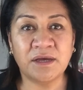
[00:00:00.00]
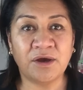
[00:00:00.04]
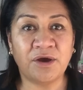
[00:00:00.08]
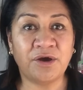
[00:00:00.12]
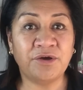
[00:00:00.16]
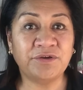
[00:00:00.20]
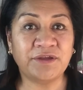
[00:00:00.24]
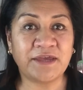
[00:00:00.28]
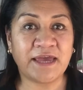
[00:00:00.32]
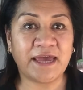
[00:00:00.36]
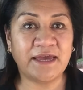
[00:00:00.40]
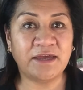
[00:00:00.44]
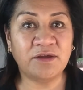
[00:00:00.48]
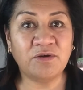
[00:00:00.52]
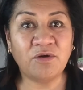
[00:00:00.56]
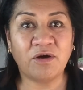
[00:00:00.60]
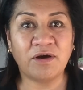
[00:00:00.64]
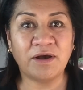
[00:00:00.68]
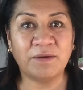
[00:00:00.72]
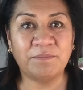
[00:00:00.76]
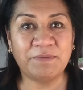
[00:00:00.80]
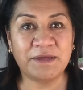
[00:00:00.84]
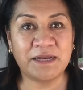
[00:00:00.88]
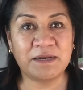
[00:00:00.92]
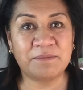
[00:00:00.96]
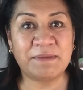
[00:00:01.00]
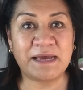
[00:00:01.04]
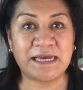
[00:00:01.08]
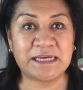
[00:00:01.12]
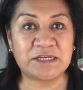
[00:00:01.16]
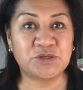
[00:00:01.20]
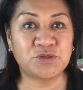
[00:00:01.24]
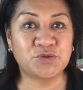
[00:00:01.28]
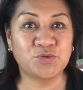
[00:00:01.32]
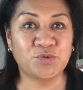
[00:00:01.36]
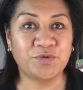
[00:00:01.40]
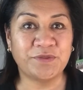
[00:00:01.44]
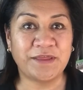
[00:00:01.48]
okay, I better make
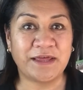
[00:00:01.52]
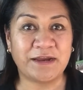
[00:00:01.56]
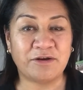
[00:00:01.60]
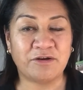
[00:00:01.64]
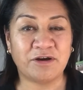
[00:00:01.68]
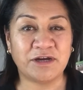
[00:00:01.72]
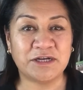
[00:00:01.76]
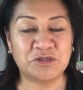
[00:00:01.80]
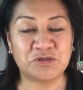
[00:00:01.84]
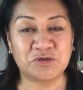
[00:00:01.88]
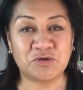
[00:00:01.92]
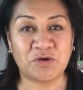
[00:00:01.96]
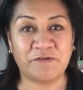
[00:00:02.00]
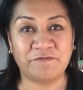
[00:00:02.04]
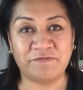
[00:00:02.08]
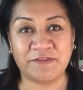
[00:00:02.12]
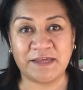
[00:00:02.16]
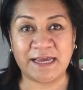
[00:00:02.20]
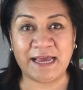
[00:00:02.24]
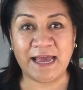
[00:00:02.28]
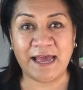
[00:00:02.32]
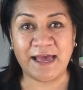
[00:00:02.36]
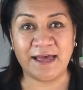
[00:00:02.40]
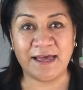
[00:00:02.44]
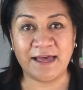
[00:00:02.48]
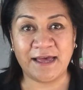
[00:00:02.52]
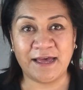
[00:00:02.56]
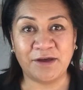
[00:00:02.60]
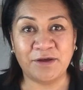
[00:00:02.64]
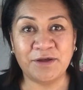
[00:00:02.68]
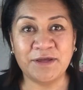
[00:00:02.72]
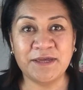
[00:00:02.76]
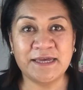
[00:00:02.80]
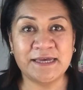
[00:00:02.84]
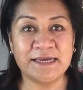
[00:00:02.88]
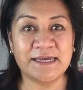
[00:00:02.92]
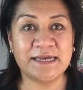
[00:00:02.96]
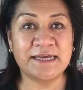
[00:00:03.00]
sure that I drive the car
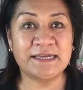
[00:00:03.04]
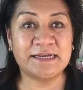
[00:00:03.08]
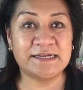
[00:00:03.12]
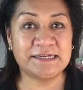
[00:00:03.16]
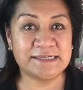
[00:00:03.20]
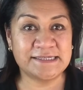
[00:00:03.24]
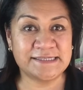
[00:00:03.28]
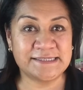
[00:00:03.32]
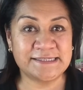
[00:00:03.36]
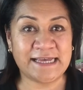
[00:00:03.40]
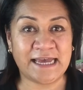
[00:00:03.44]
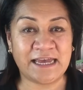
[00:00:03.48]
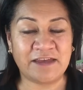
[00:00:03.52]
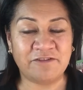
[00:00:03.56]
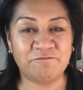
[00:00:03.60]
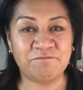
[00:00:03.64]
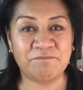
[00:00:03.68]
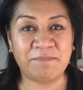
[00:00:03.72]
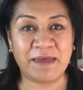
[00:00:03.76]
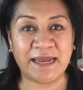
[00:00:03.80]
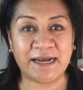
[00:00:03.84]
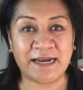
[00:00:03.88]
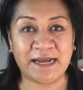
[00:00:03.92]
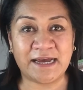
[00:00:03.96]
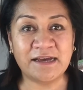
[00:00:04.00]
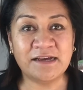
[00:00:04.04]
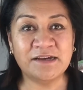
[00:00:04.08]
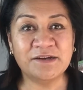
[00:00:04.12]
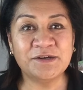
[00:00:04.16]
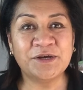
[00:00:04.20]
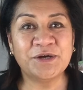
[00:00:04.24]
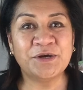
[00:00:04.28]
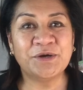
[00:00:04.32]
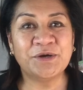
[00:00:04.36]
in a safe manner.